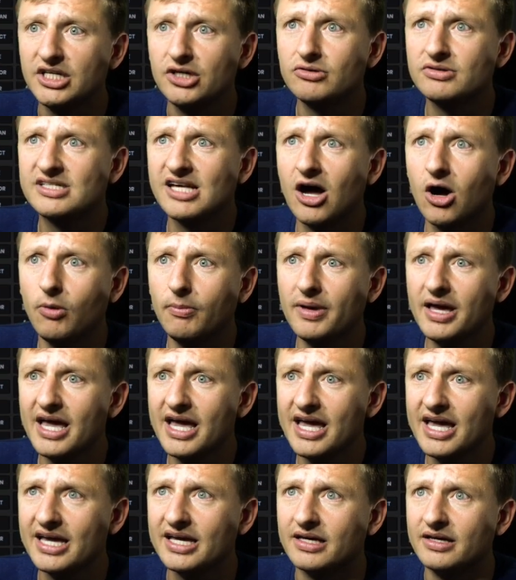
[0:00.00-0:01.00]
You tell
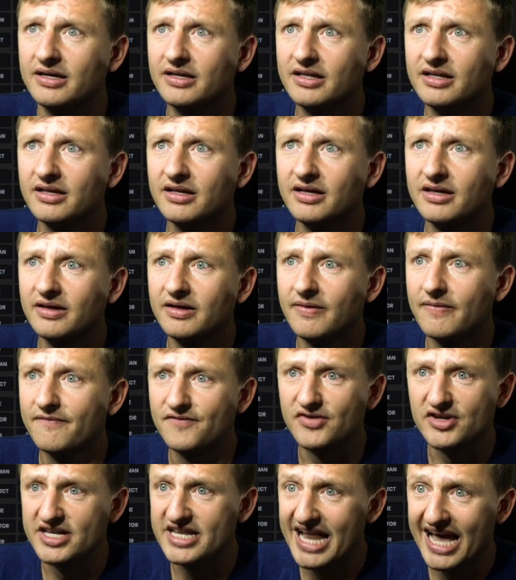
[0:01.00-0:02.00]
me.
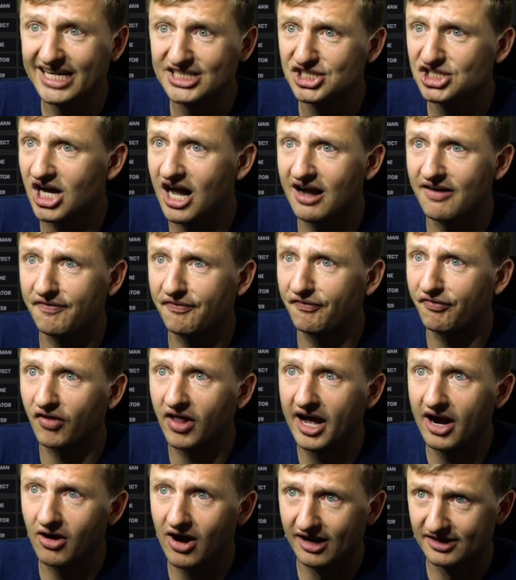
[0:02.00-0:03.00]
Finesse shot,
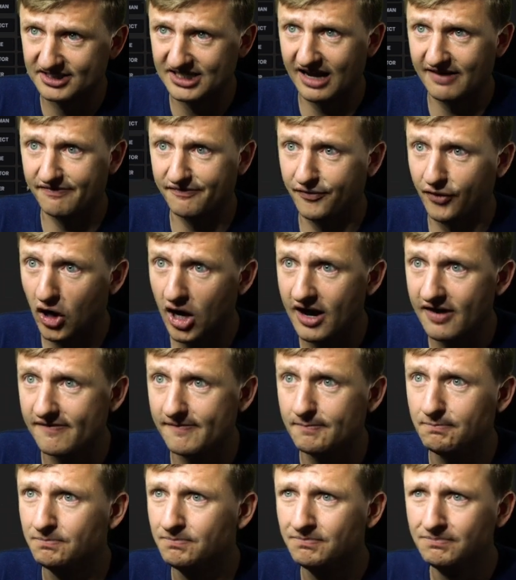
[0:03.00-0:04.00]
flare, outside
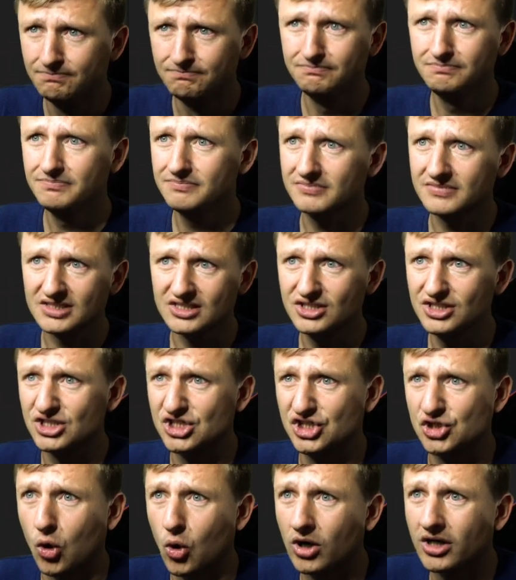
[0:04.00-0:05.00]
foot.
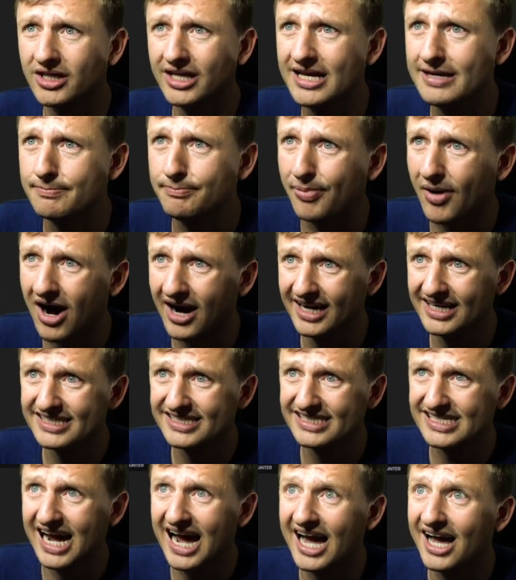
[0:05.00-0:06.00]
Short and lean body
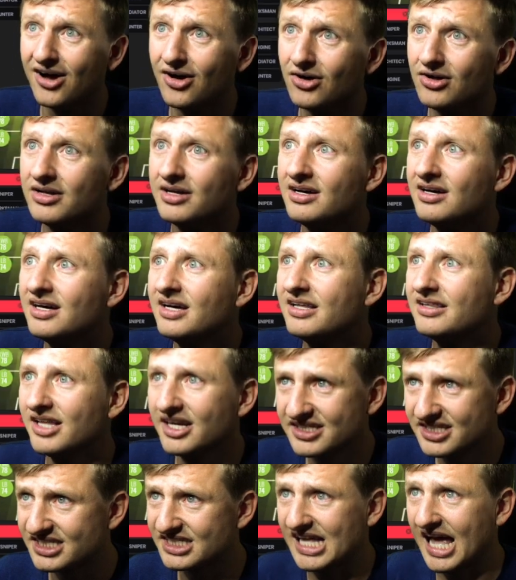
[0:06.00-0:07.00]
style.
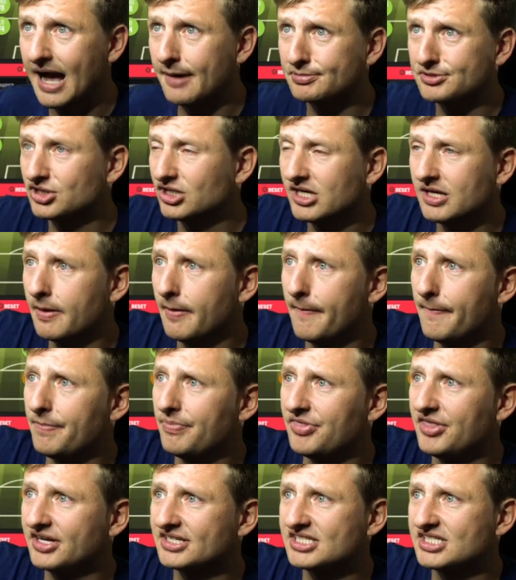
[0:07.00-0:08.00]
This is absolutely,
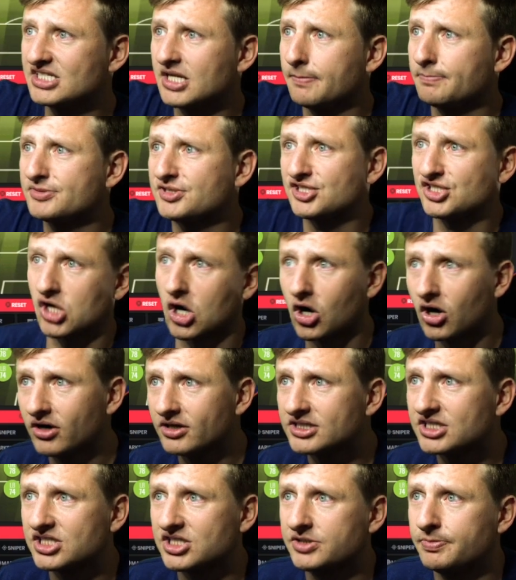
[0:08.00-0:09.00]
this is
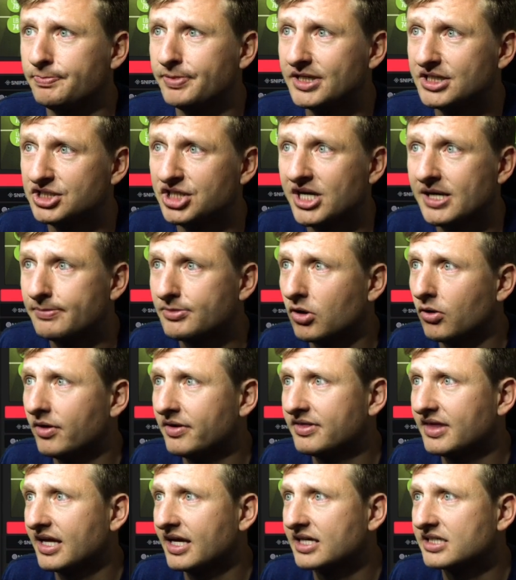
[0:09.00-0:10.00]
absurd to be cheap. The
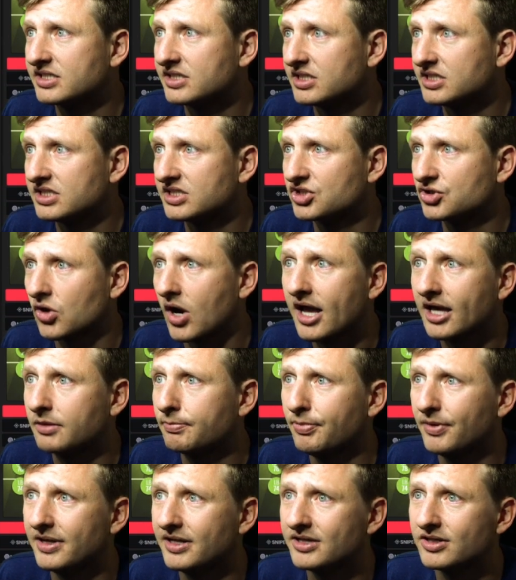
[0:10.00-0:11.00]
only thing is his
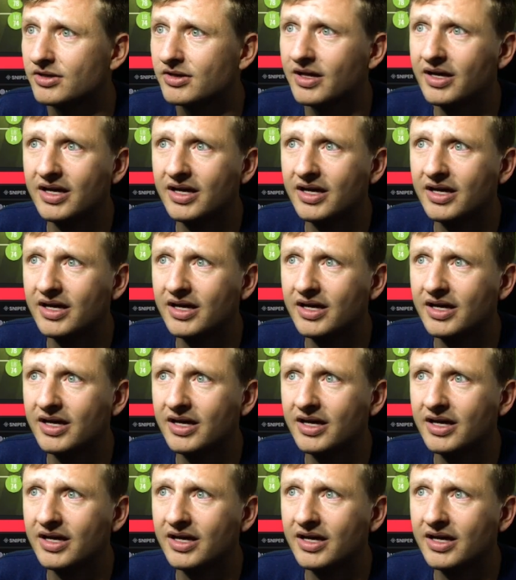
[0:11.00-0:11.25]
strength, but,